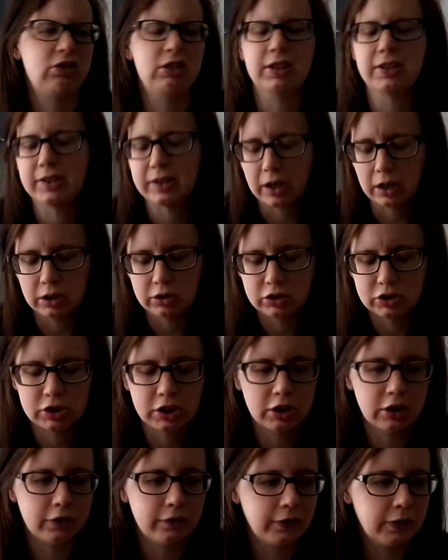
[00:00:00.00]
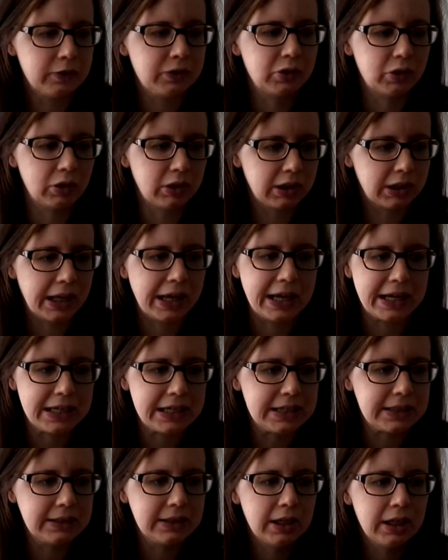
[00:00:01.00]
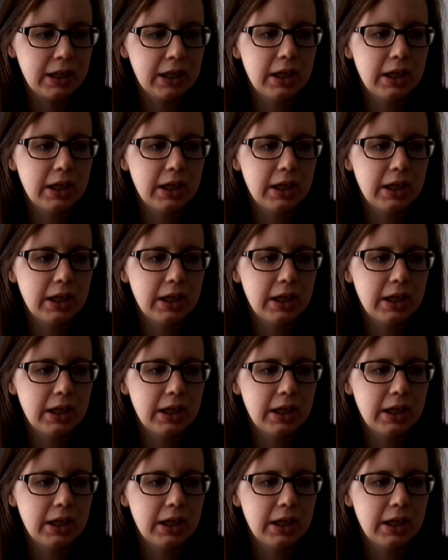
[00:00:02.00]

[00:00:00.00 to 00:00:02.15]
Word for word: researched it or found it online